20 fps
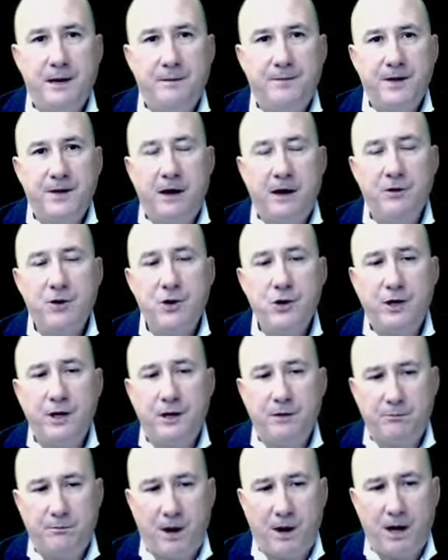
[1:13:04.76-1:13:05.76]
Now you
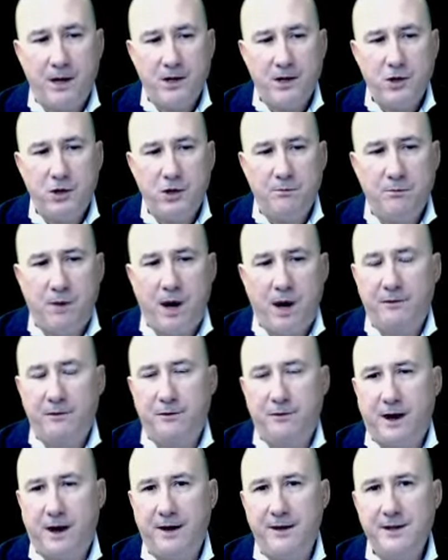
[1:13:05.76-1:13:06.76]
could
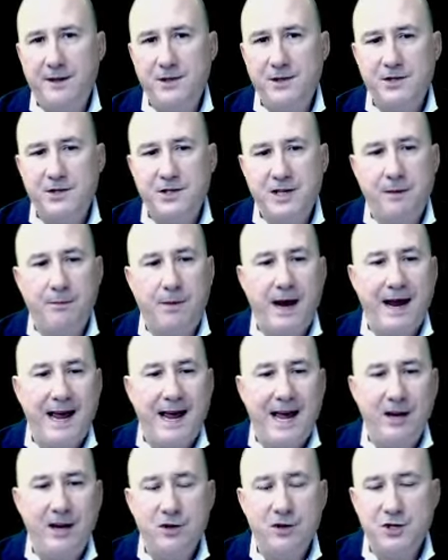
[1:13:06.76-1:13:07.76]
modify this and say my
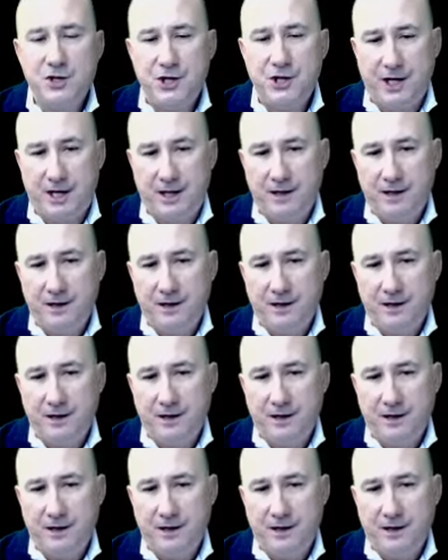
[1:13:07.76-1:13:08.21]
energy